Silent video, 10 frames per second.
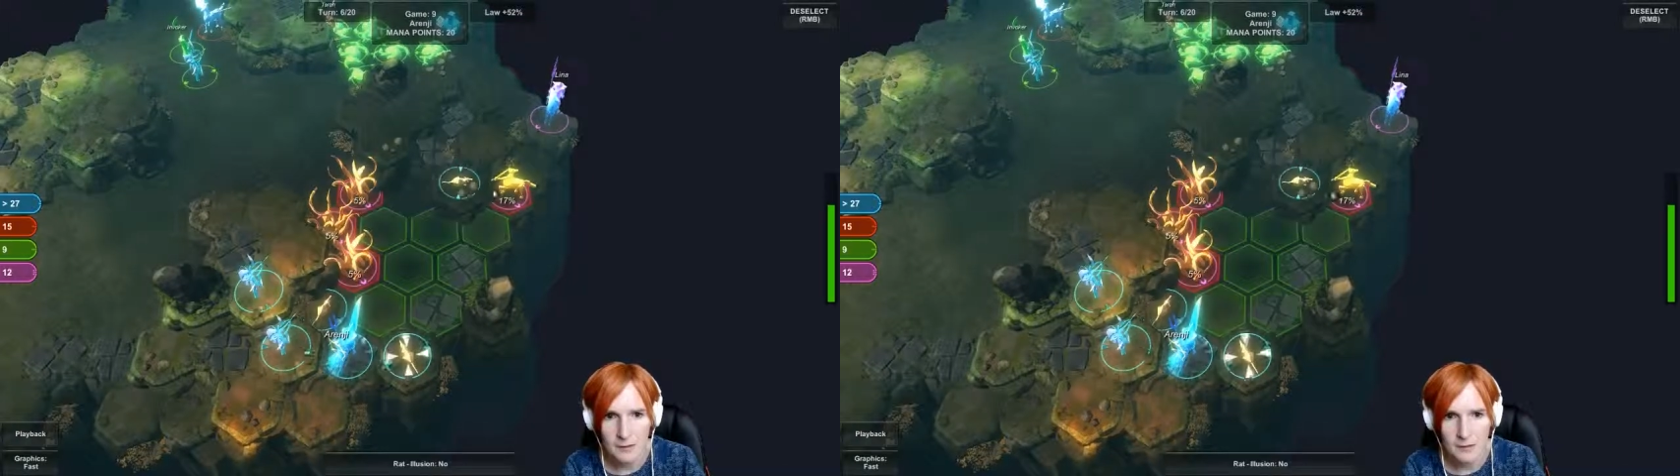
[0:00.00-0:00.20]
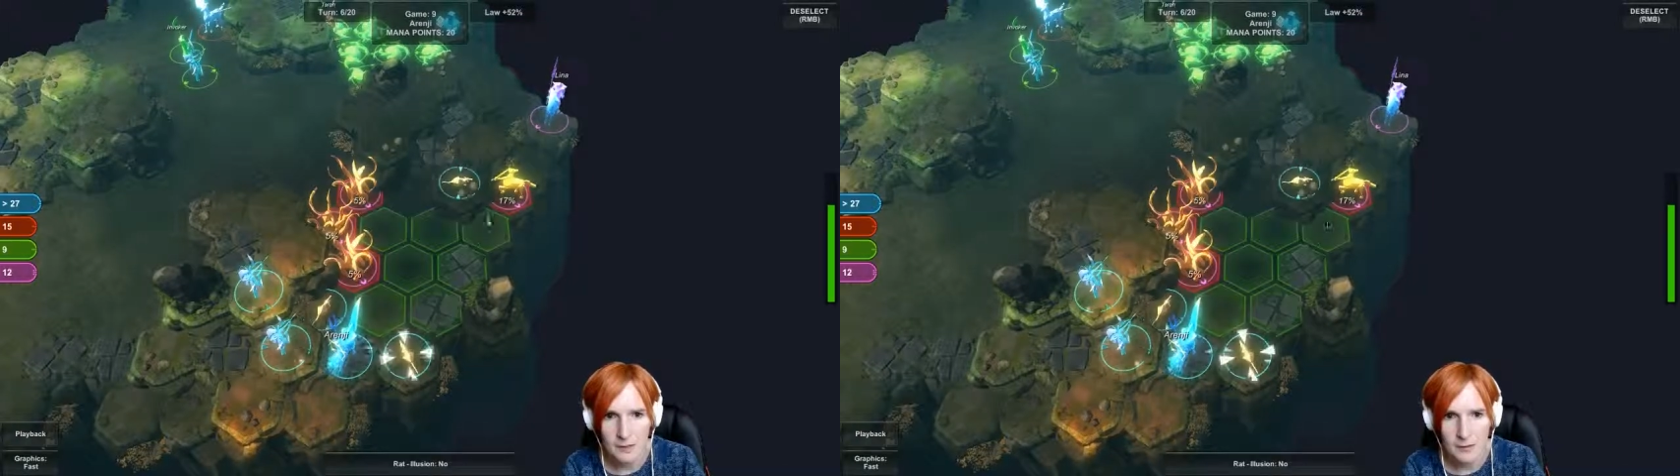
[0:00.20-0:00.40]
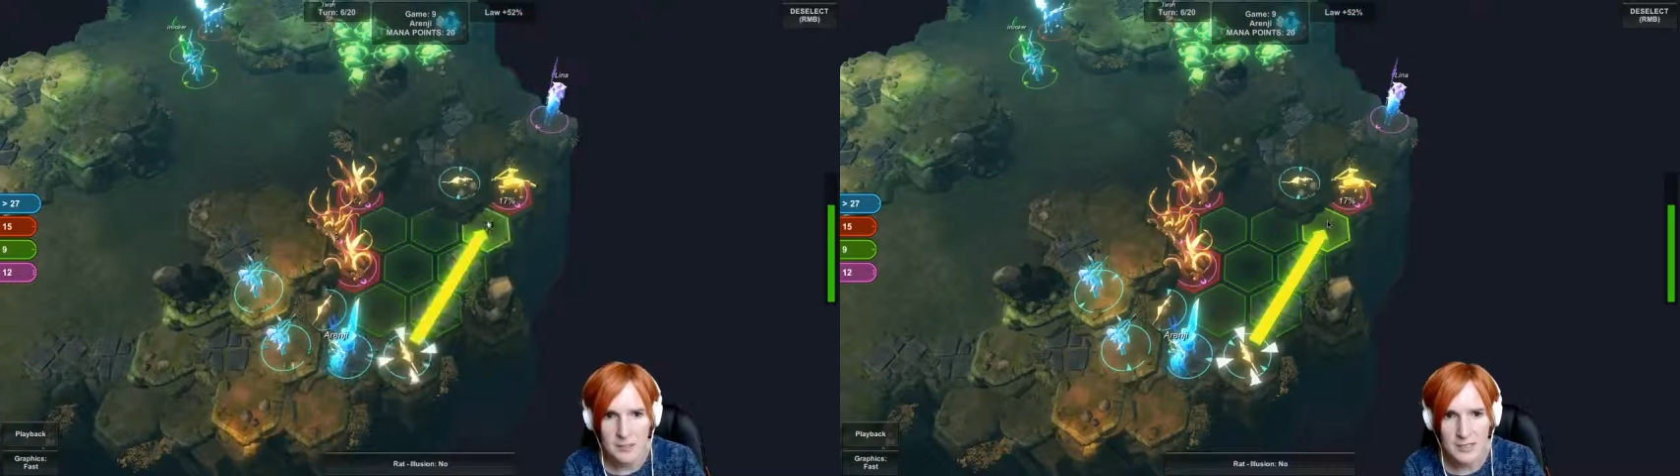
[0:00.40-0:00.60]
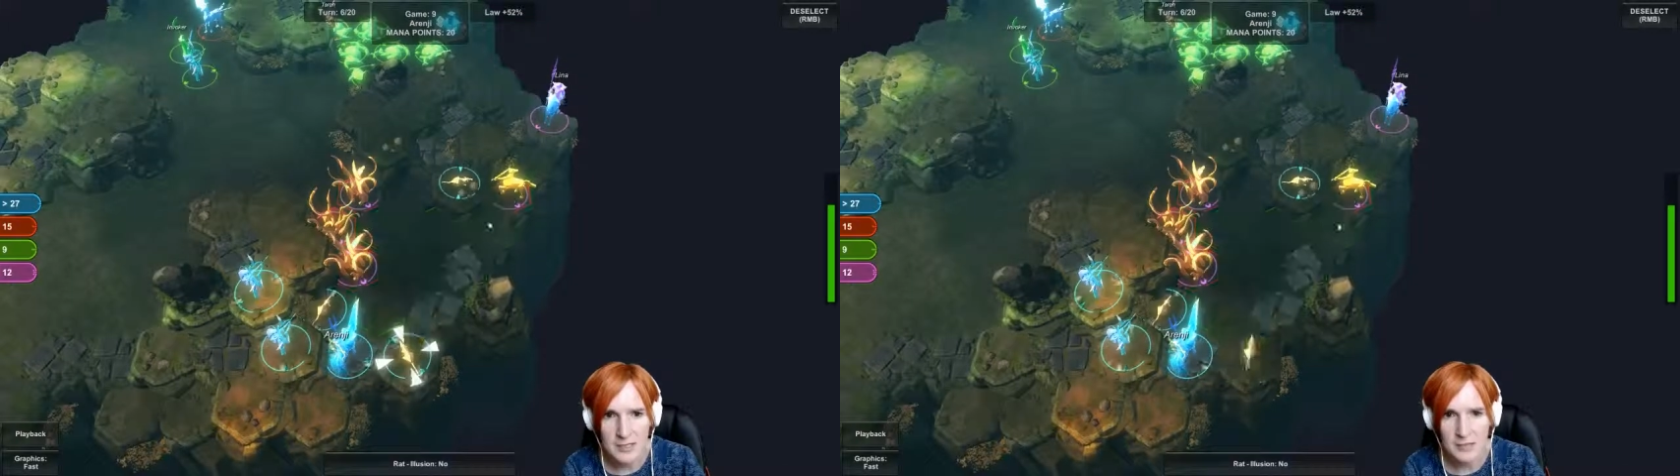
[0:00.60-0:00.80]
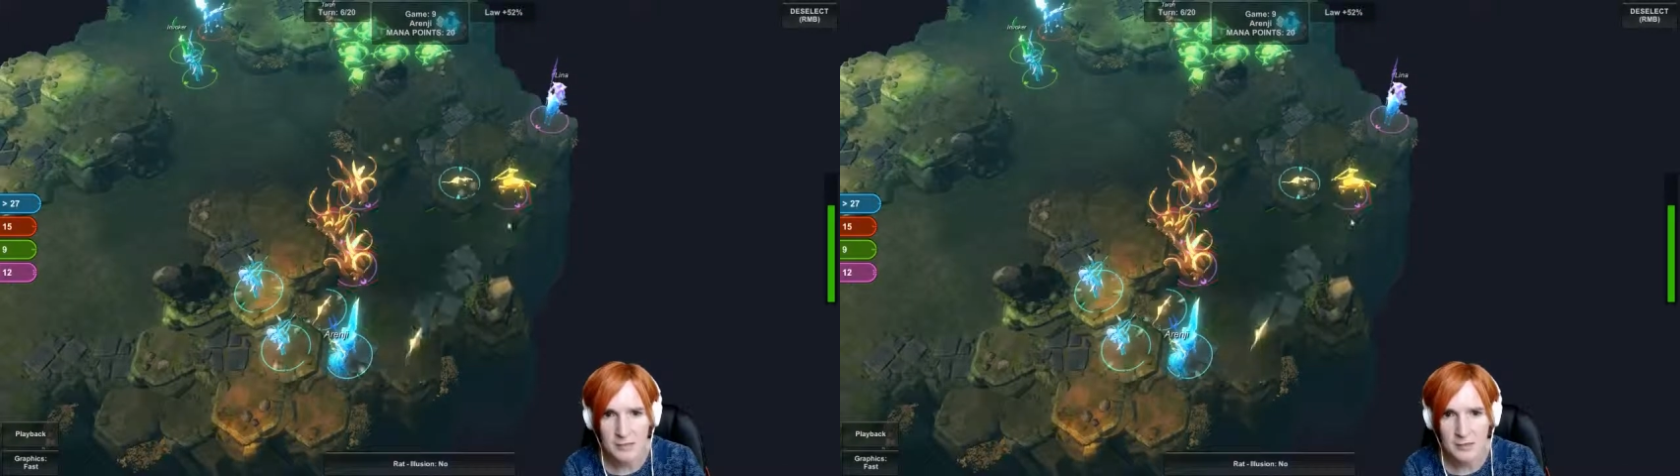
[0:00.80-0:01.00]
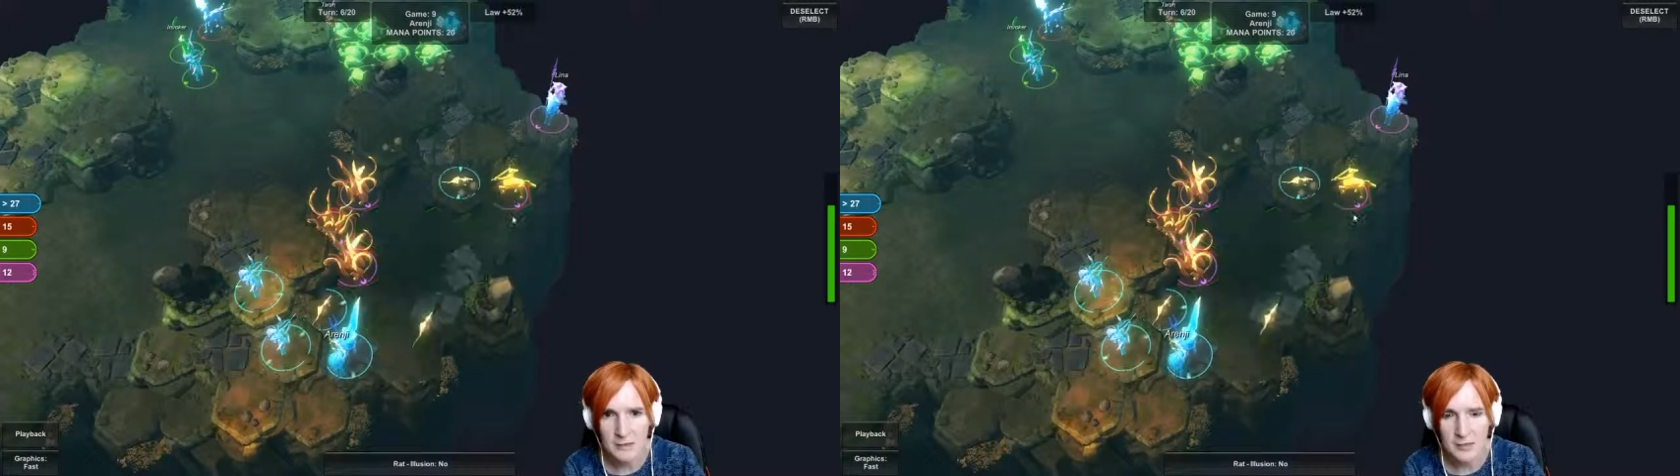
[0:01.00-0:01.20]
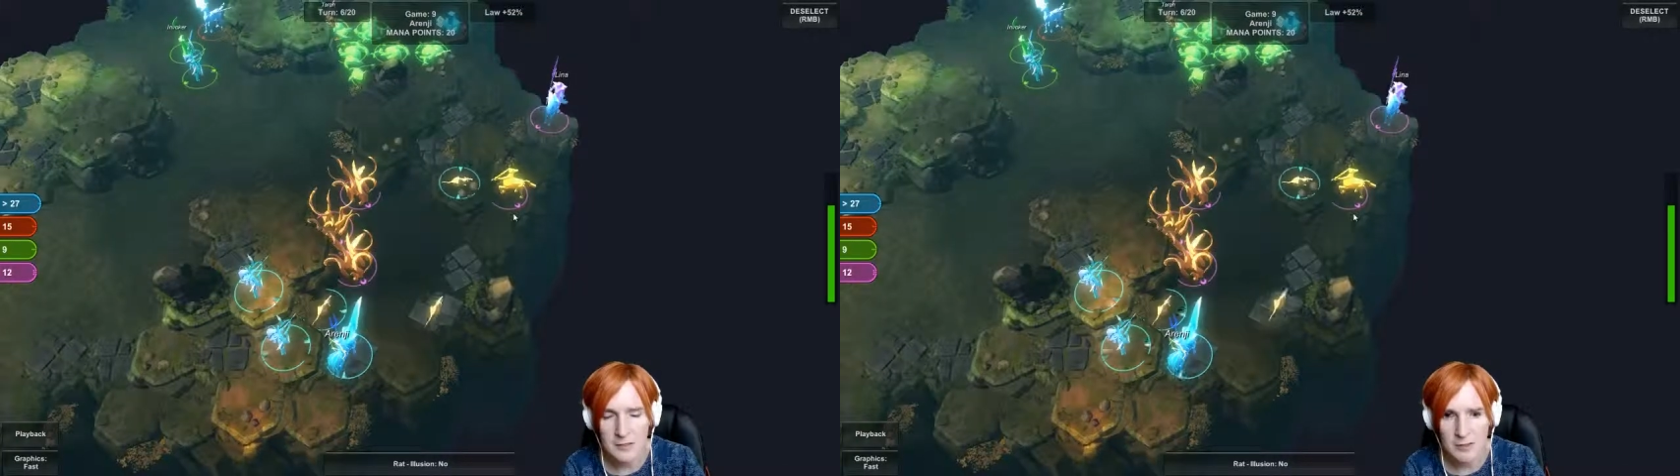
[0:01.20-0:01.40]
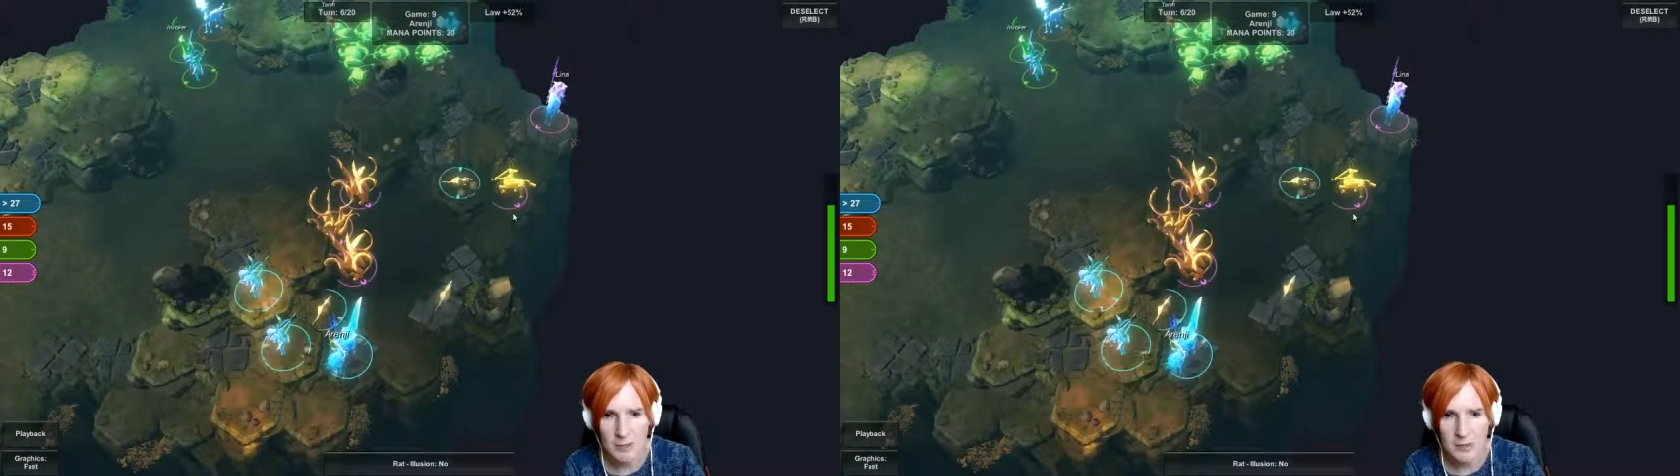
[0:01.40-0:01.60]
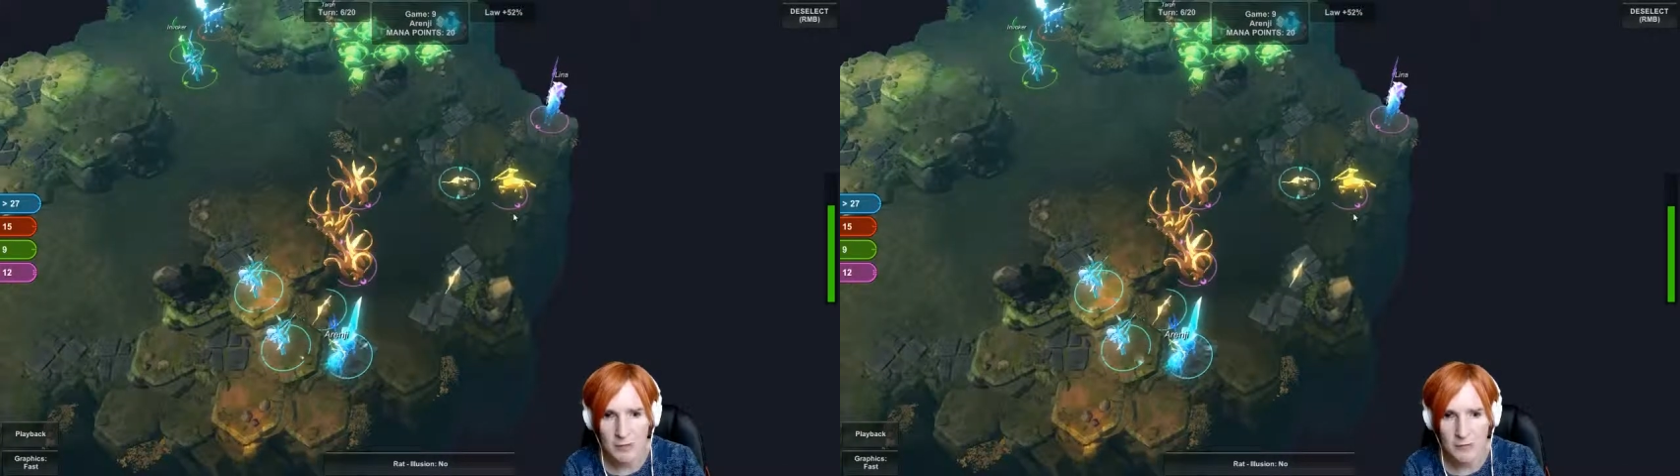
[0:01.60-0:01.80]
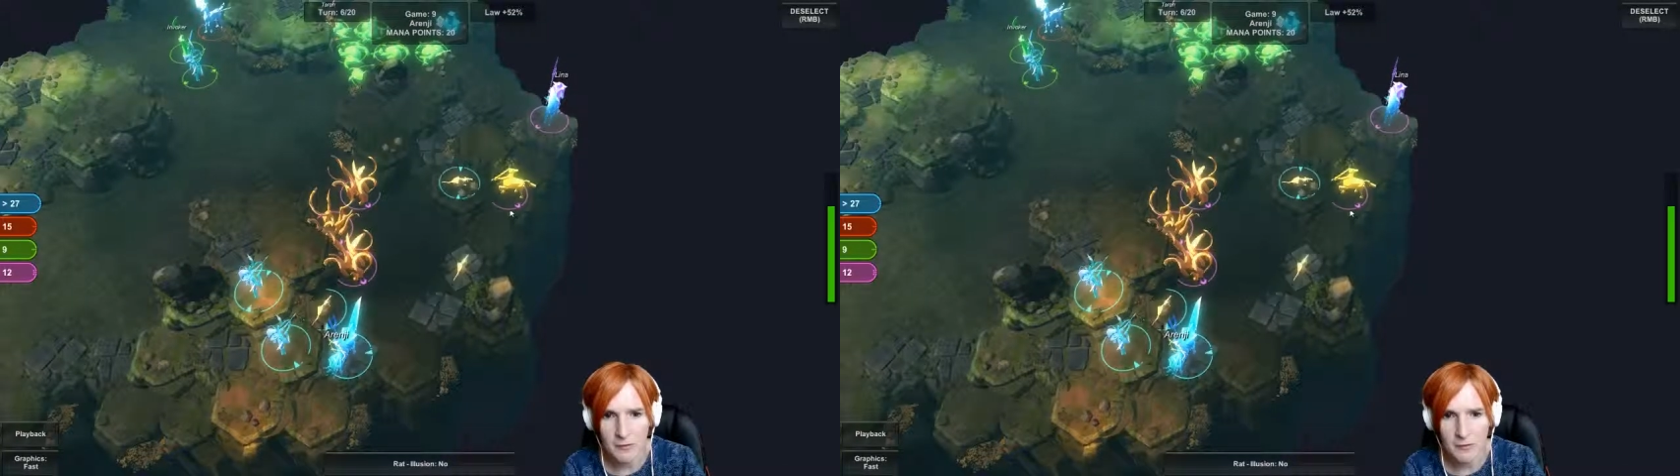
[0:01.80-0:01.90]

Very low attack, but there's so many of